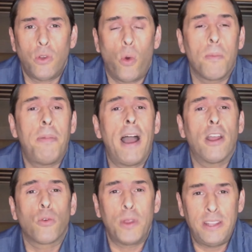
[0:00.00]
or buy a
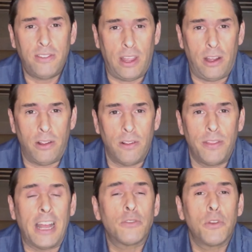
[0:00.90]
resale?
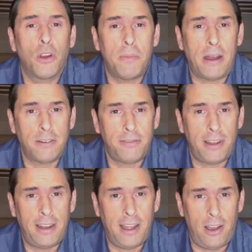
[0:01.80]
That's what you're about to
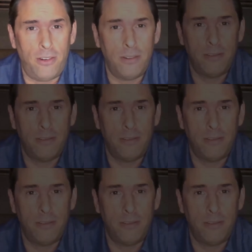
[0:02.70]
find out.